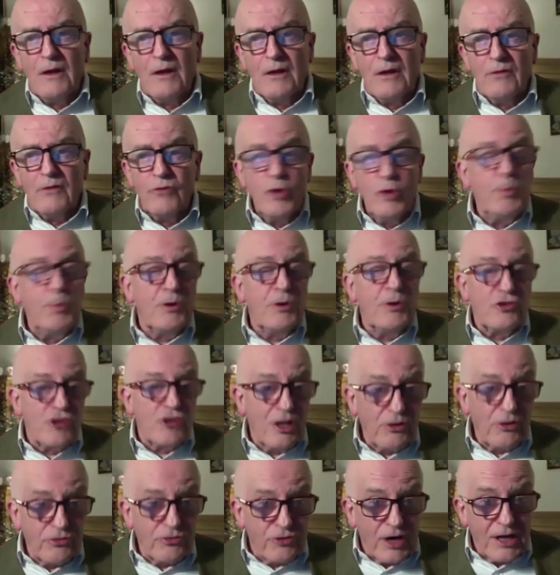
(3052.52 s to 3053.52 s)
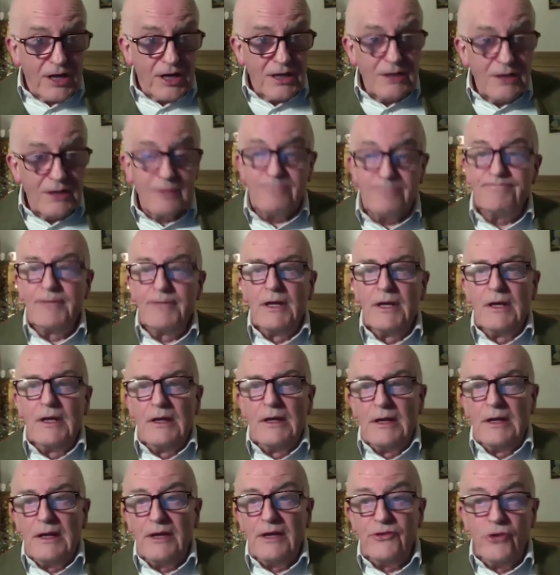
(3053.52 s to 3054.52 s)
Rupert Sheldrake
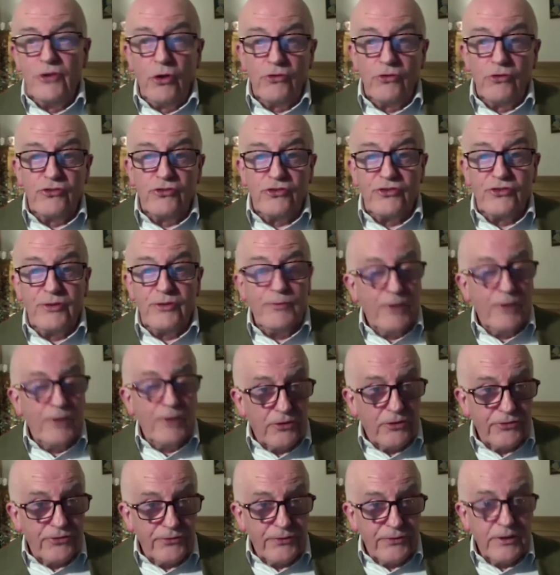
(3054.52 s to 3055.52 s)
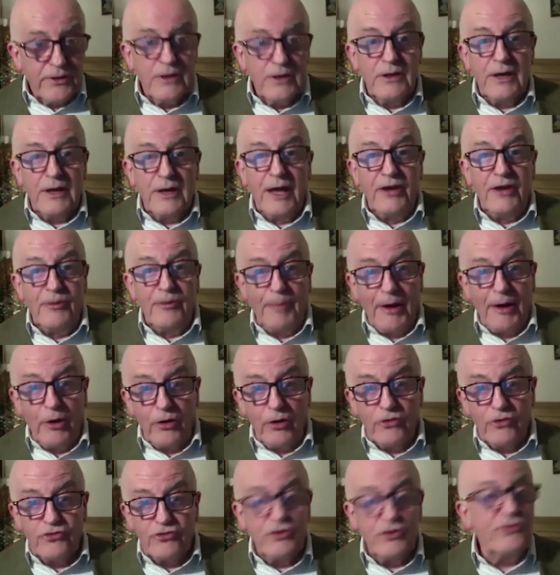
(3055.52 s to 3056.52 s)
is not just a philosopher and a
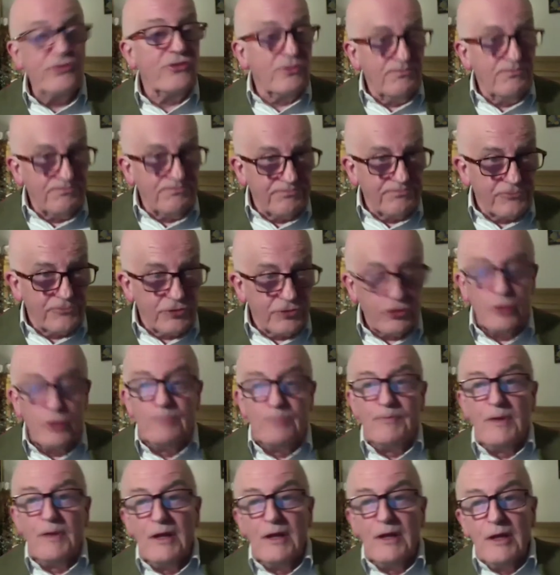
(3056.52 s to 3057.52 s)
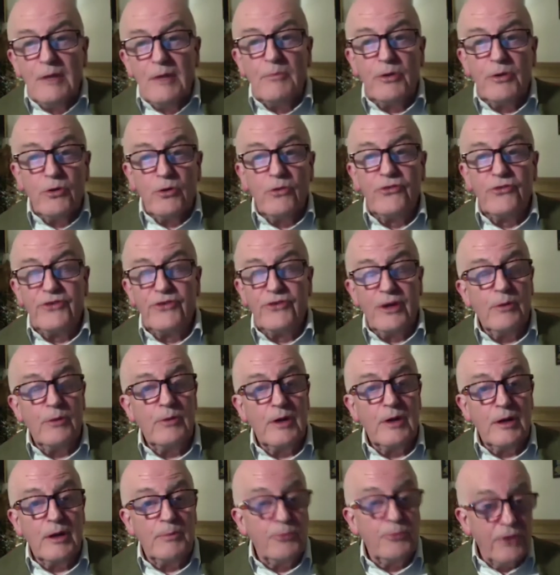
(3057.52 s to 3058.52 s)
biologist, true, but also
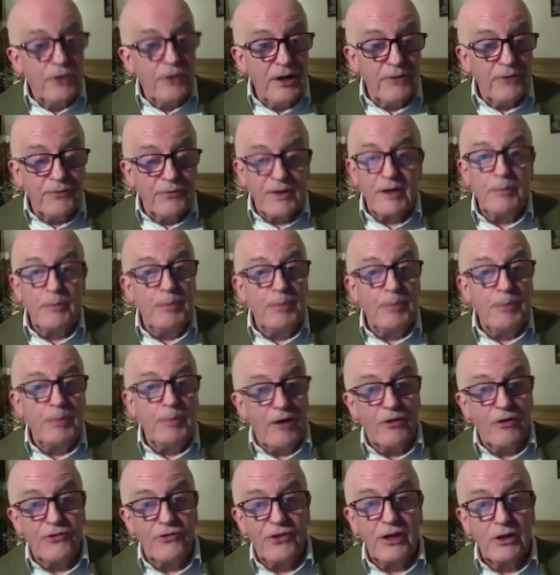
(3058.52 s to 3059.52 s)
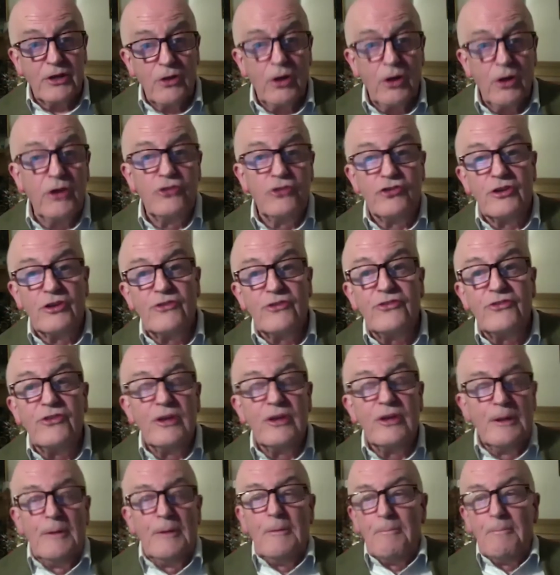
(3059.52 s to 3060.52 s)
a prolific parapsychologist.
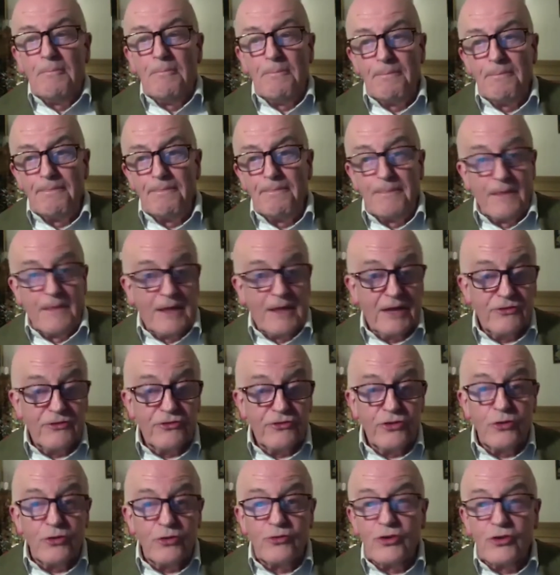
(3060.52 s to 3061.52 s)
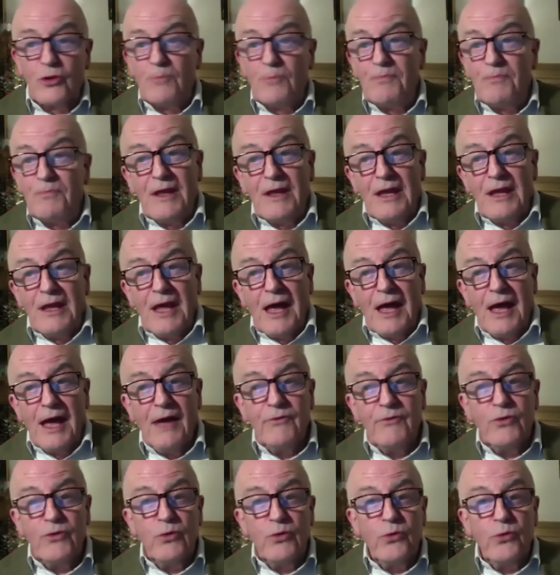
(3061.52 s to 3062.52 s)
That's true too.
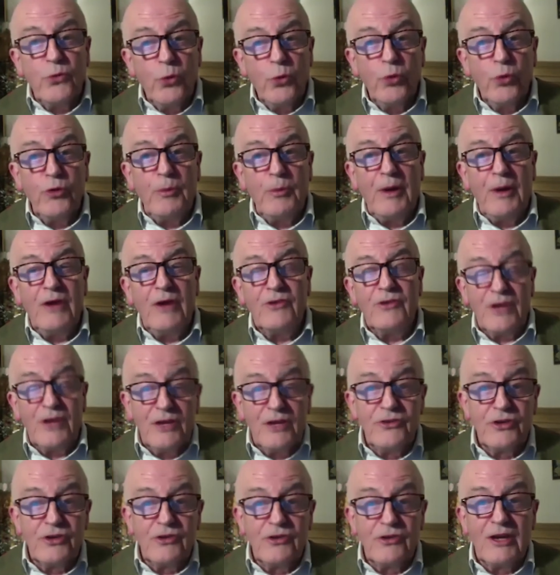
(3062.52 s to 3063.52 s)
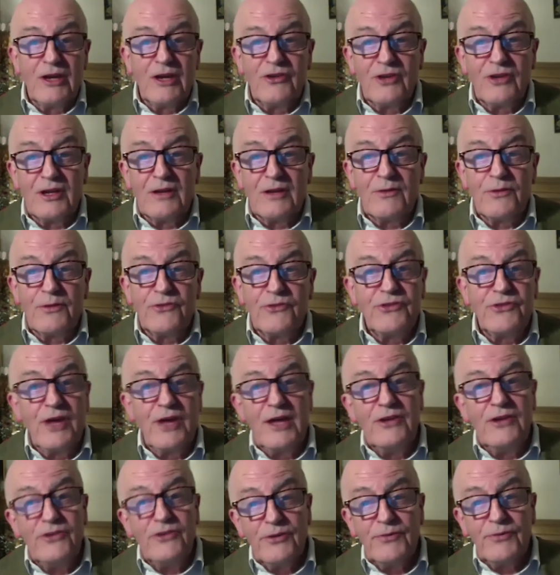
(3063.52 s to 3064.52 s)
Have you thought about integrating the
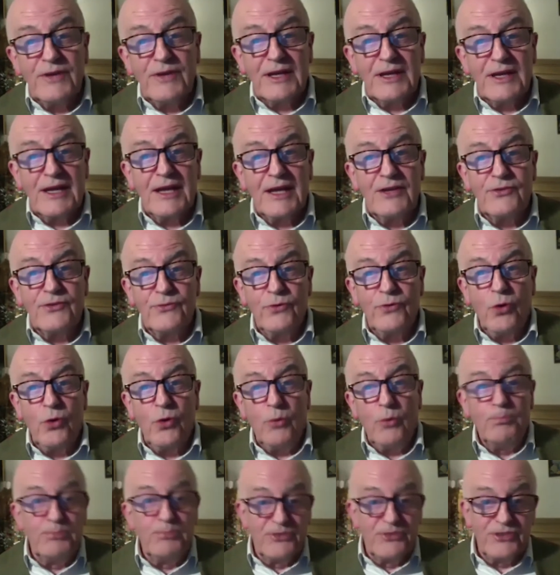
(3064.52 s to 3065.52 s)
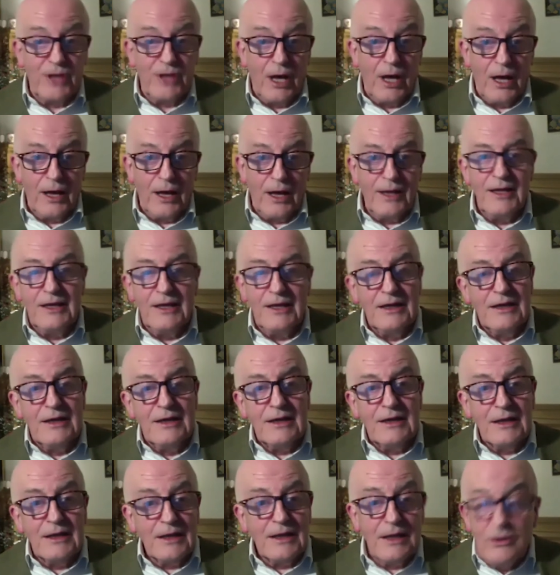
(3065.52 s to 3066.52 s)
scientific case for psi
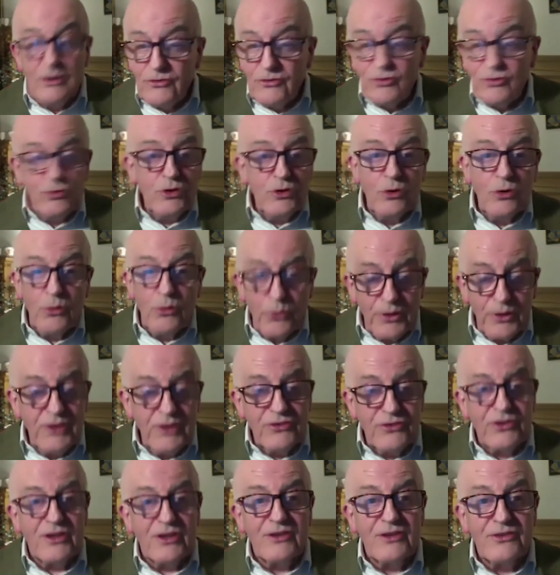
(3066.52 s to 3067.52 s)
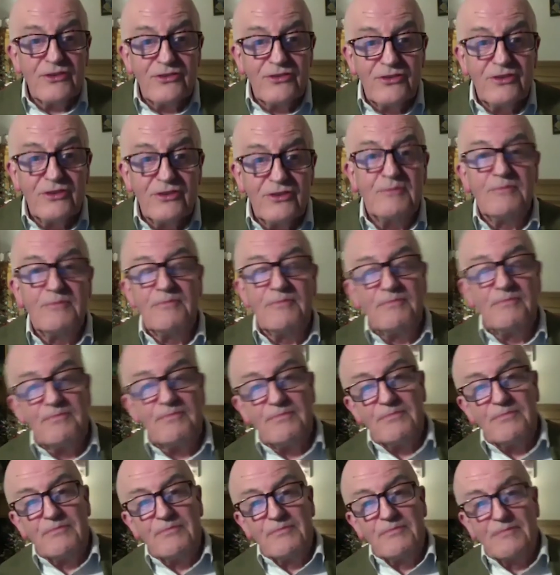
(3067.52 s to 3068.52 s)
into your thesis?
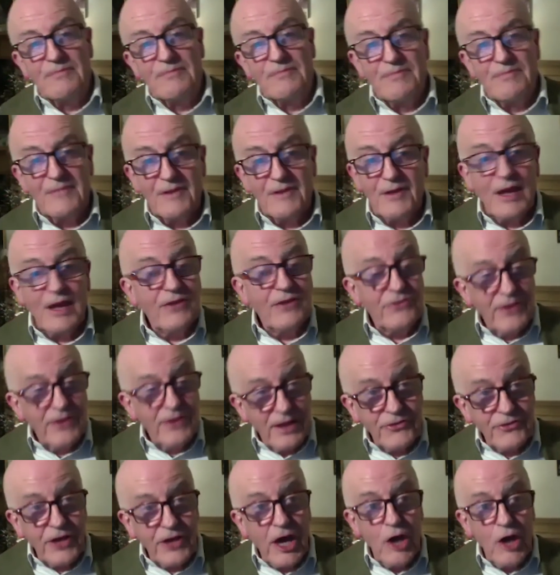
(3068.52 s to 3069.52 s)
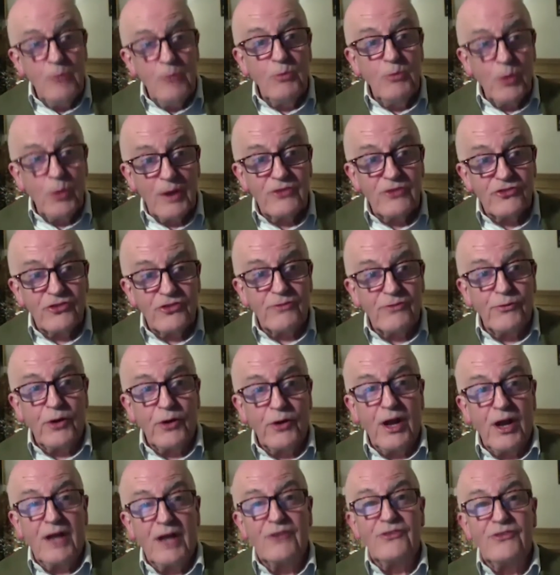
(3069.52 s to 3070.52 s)
That's a home question
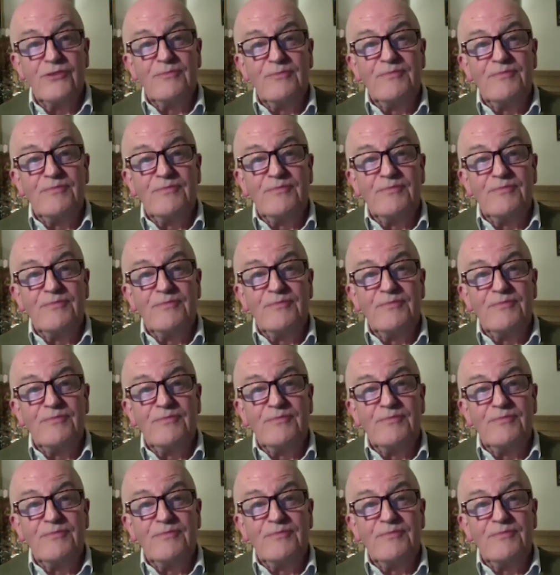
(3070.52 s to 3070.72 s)
for us.